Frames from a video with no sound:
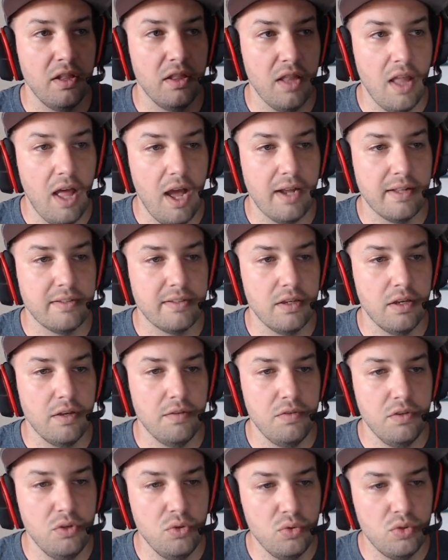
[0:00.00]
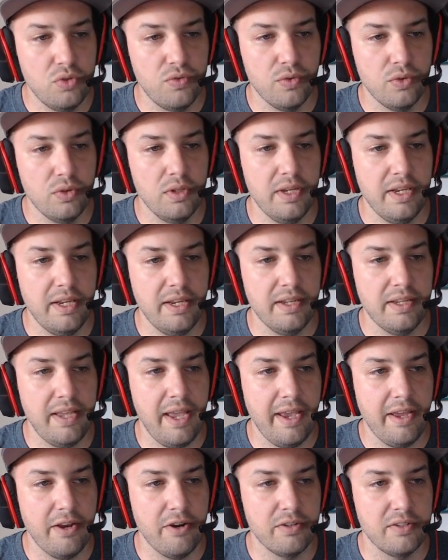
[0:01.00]
a lot of useful
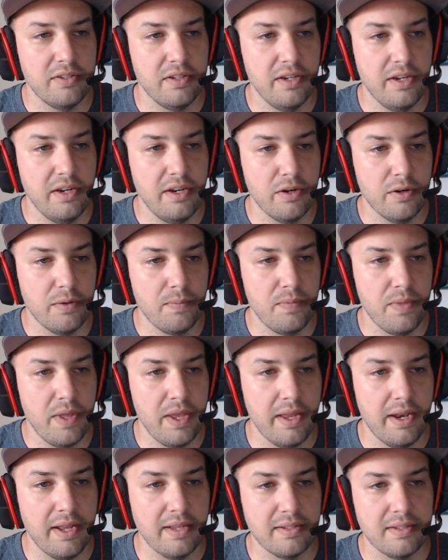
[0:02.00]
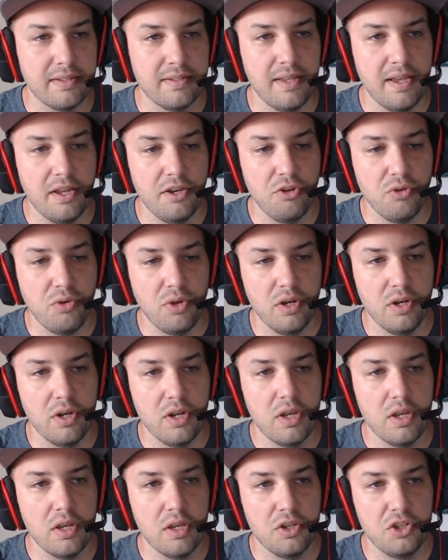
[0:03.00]
indicators in here, and as I said, you can
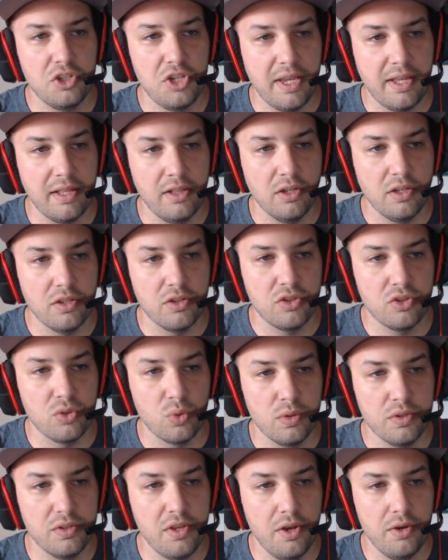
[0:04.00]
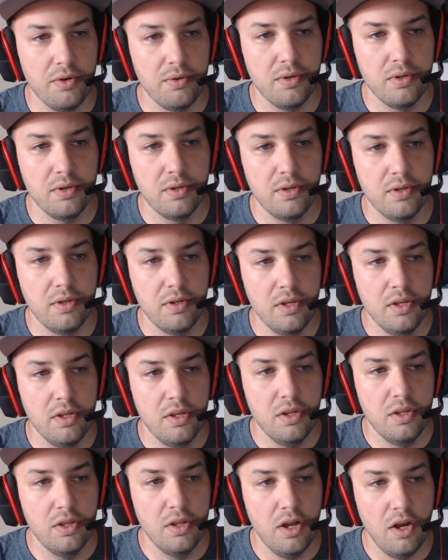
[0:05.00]
take a look at the source code
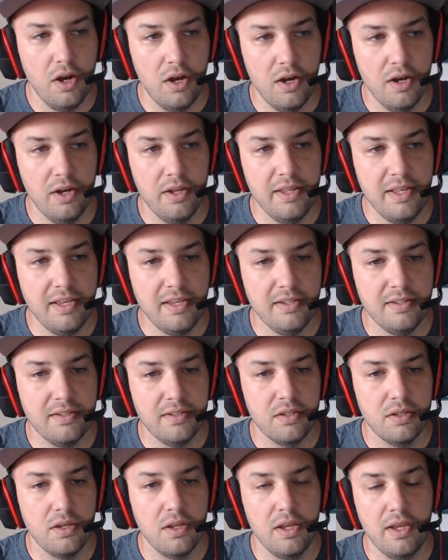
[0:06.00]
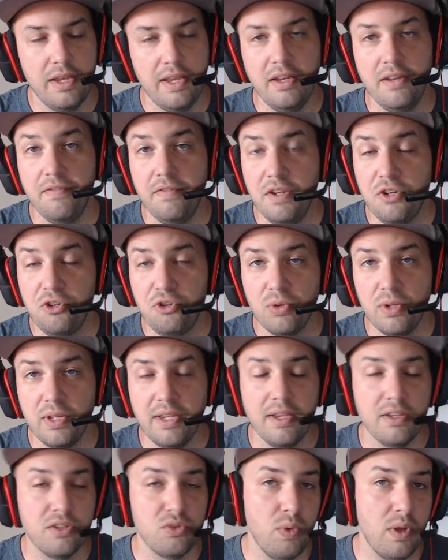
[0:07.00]
on these
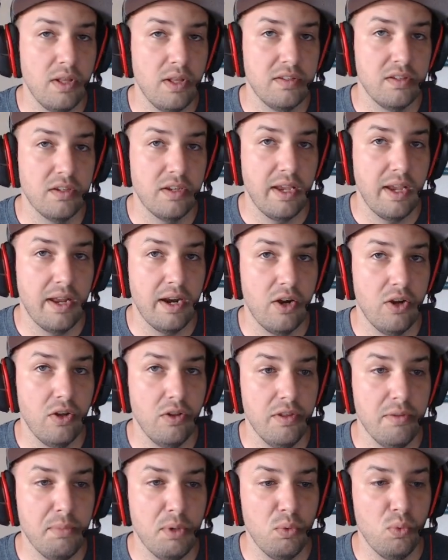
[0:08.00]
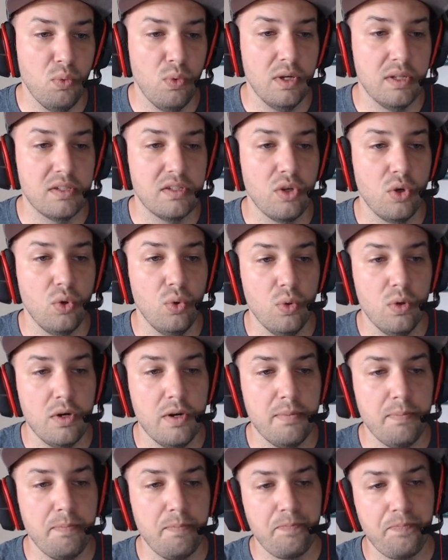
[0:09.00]
individually as well as looking at all of them at once,
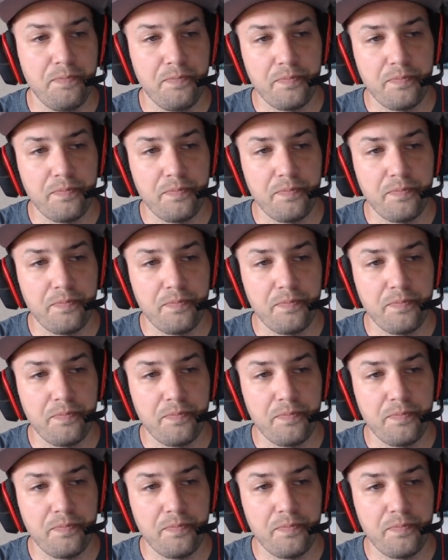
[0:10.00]
or